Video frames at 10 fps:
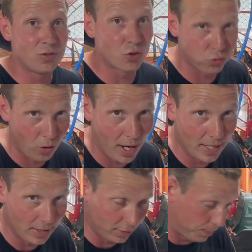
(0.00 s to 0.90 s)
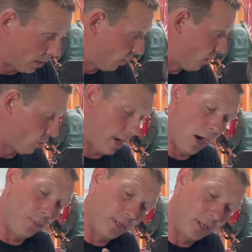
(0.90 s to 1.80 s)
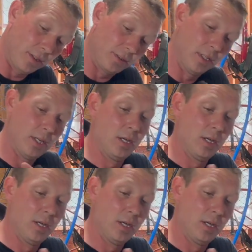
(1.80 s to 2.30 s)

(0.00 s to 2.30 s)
trying this paramotor out because,